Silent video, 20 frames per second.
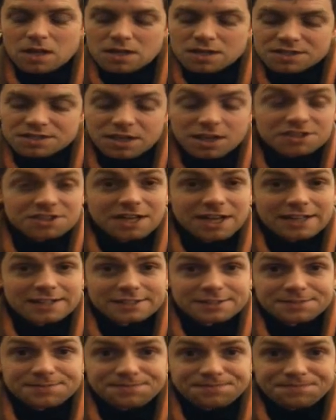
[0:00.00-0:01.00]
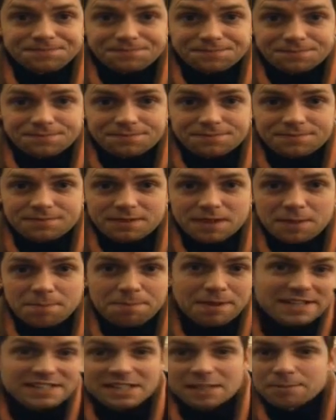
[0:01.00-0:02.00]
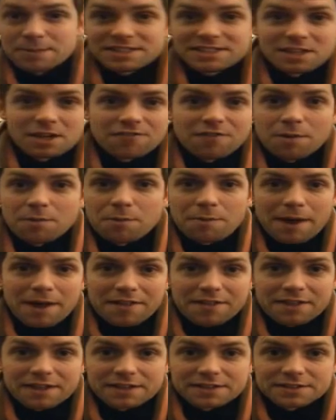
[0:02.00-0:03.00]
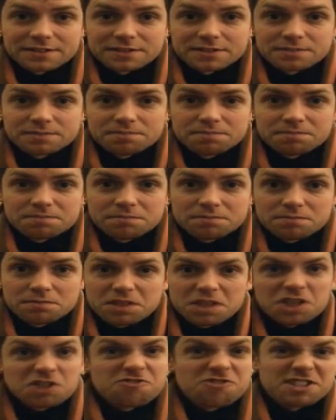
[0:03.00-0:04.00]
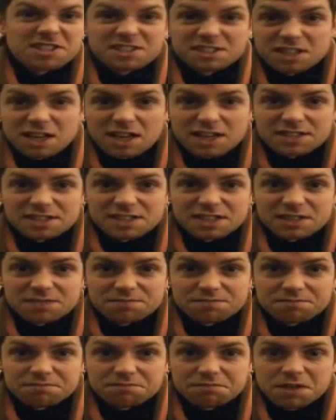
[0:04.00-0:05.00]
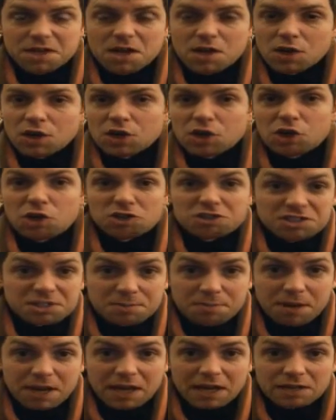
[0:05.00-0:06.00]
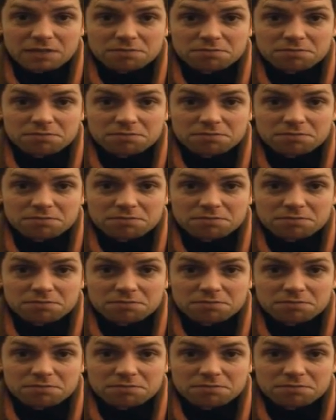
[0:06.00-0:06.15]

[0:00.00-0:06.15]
Such as beating myself up about things, criticizing, gossiping,